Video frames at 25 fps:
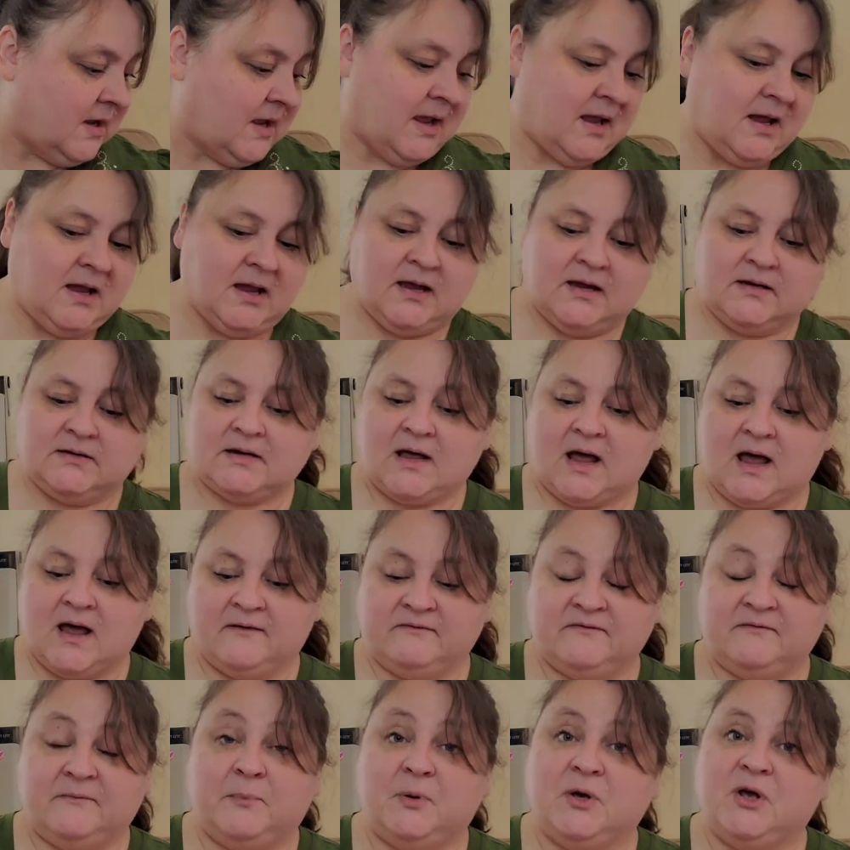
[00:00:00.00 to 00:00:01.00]
And
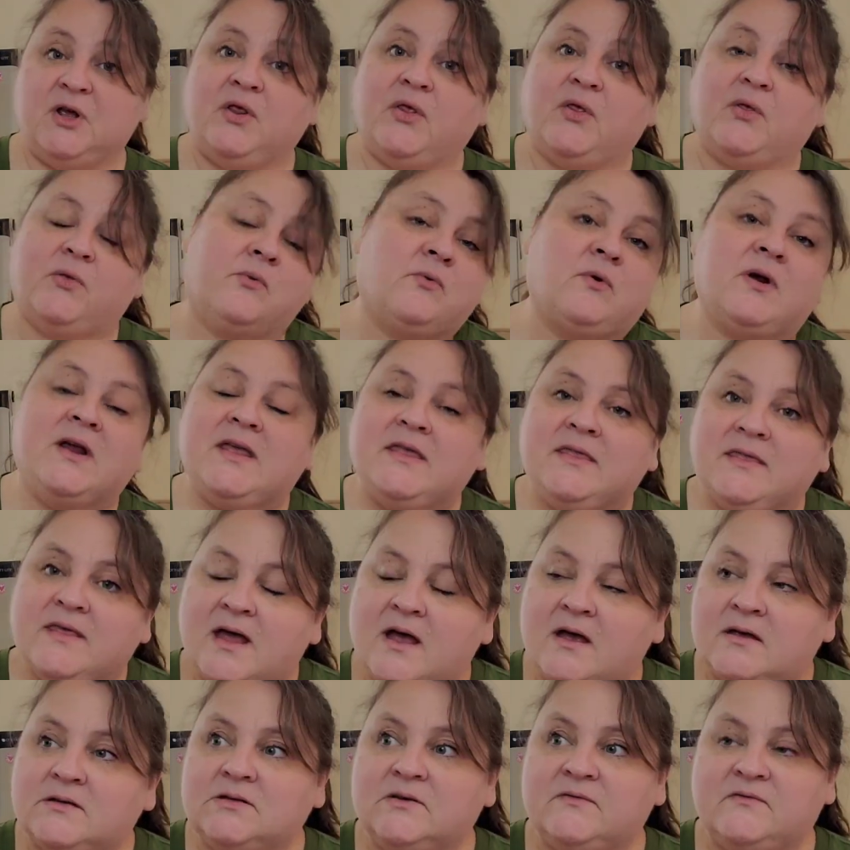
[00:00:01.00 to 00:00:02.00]
I've put
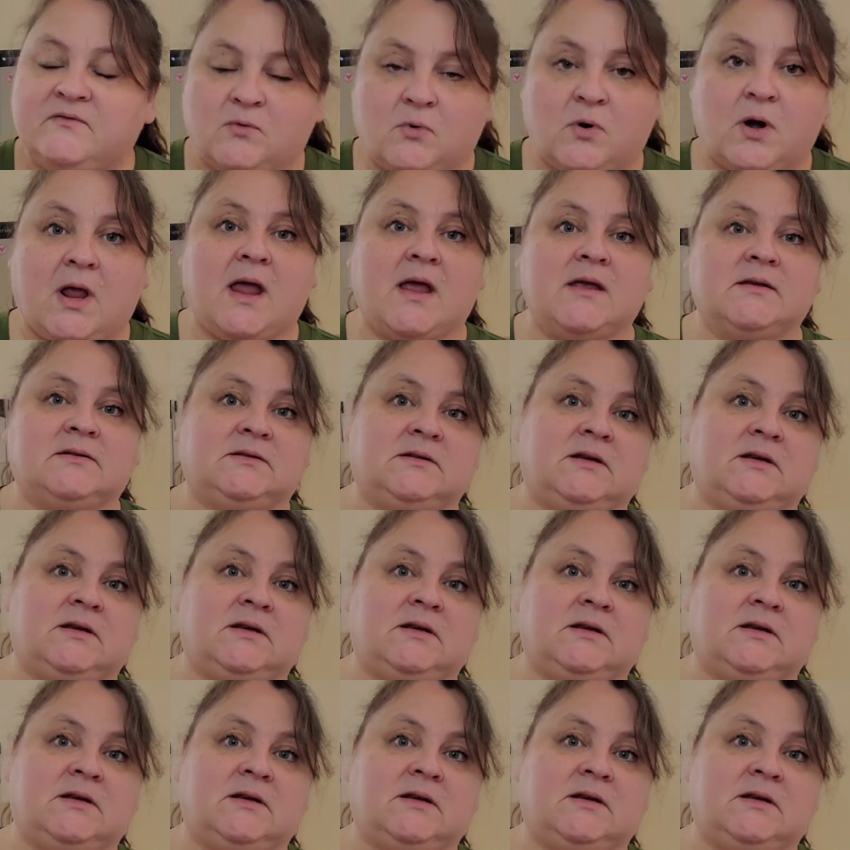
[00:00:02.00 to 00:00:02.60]
3,048